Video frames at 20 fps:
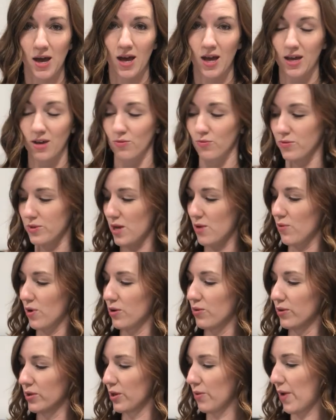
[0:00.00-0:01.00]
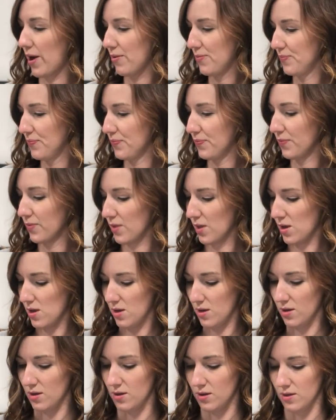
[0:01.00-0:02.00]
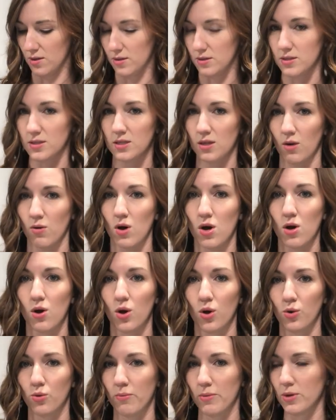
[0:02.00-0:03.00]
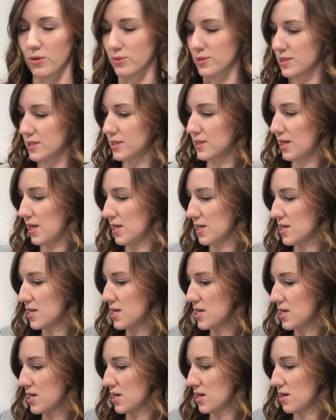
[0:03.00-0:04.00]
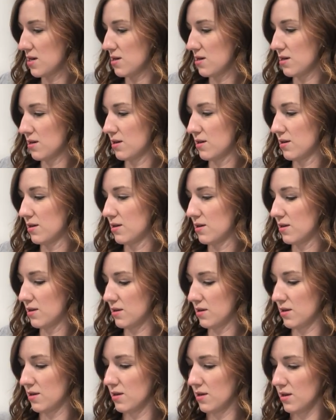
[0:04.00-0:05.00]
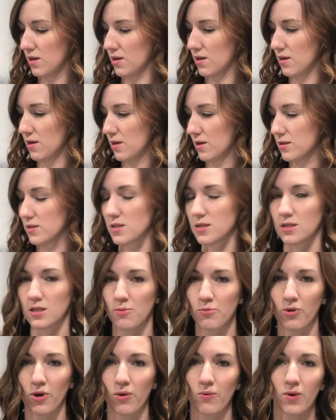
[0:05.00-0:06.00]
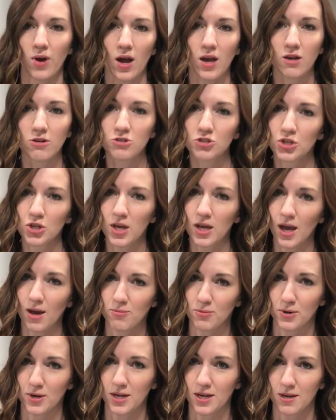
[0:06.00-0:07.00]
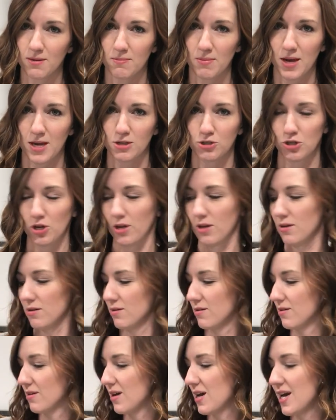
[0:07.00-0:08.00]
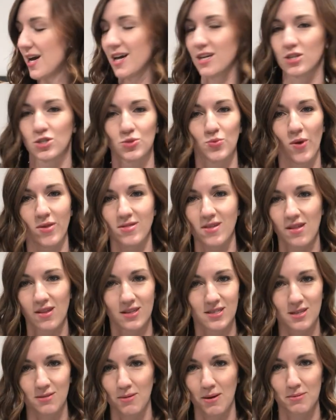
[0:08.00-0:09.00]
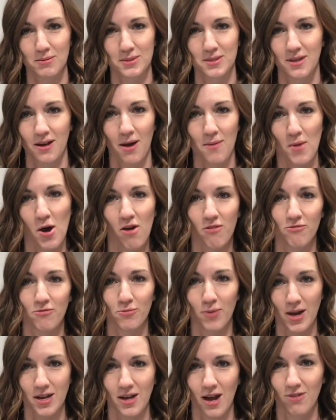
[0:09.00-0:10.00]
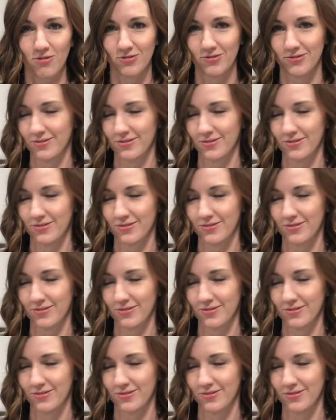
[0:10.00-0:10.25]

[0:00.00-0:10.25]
Pot, and they work really well. So almost done here. This is the point where I usually get pretty impatient. I just want the lid to be able to come off right now.